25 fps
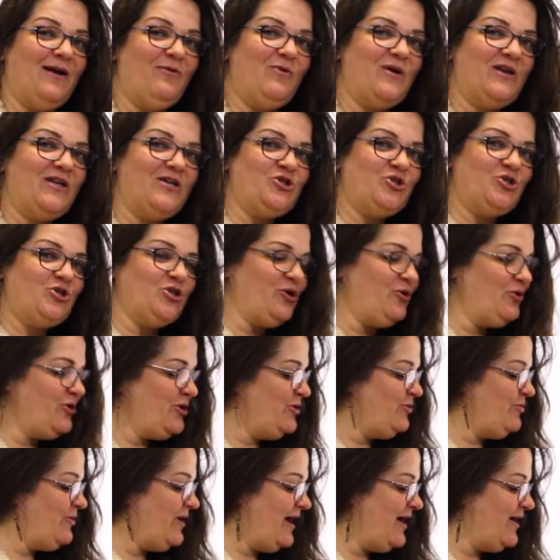I want to show
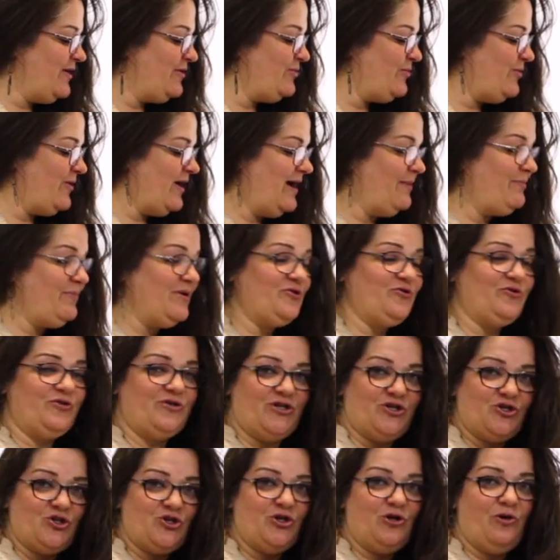you how to wrap a
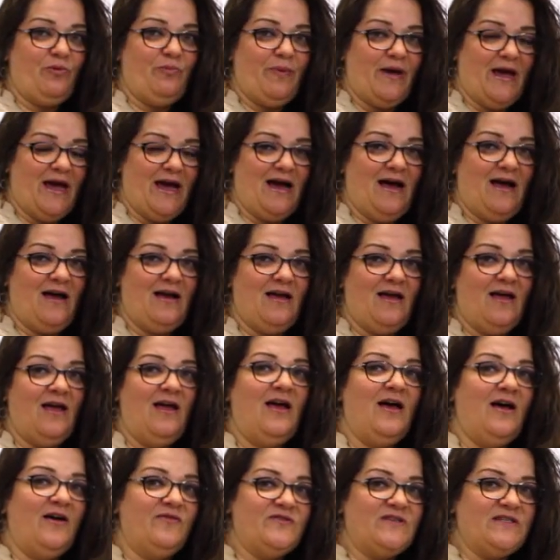traditional pack
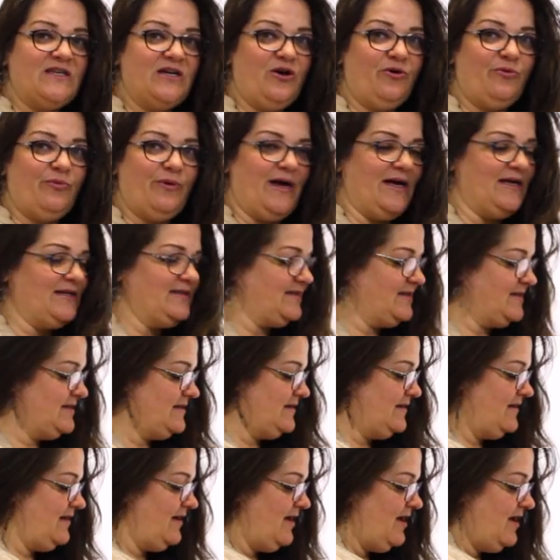of cigarettes.
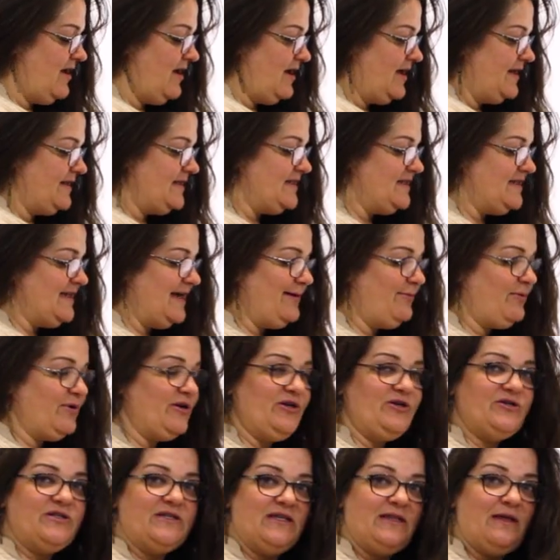Today we're
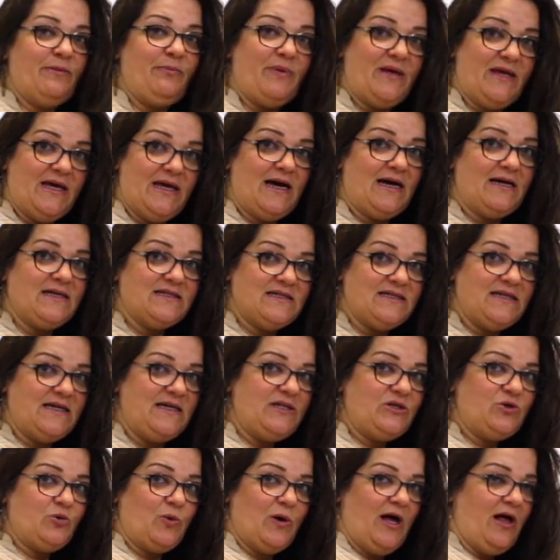using the
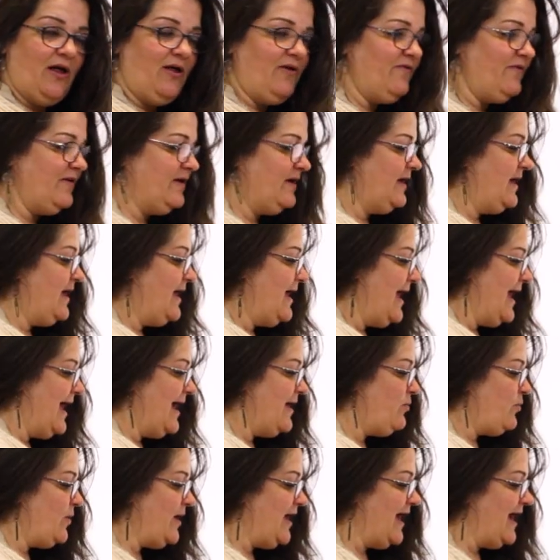PXC12,
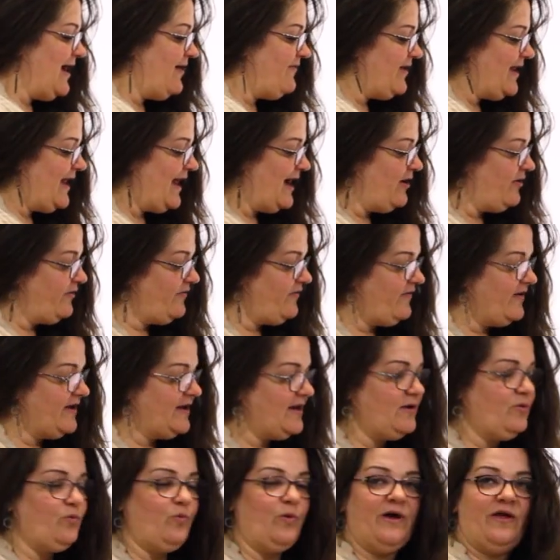and we have it
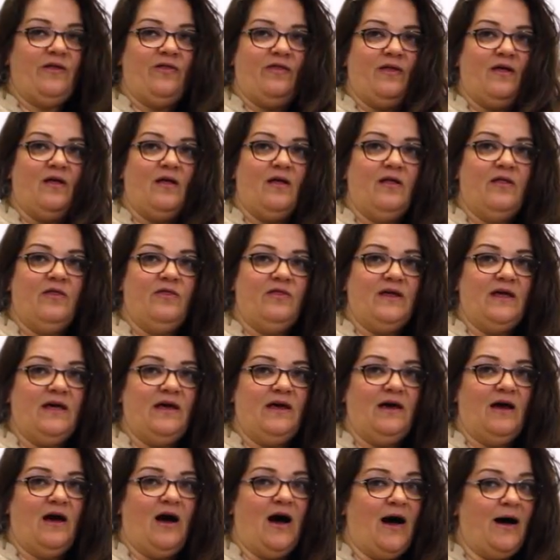outfitted with
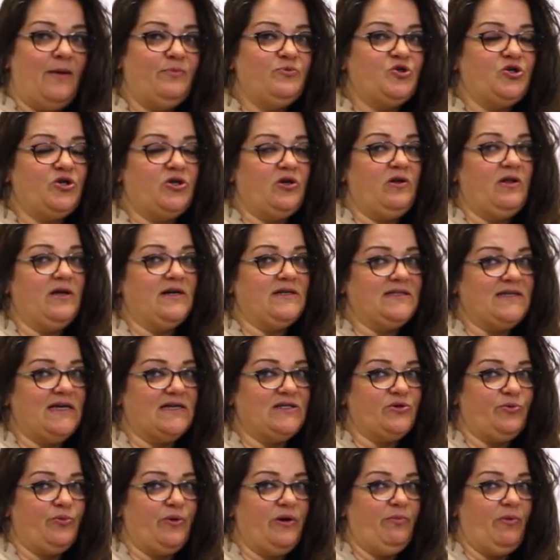the optional
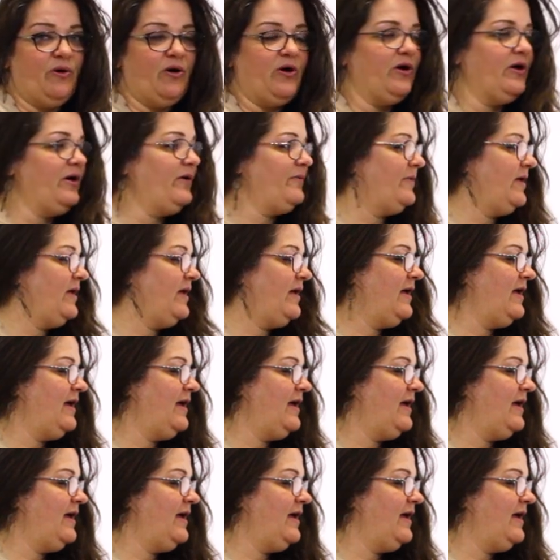accessory bar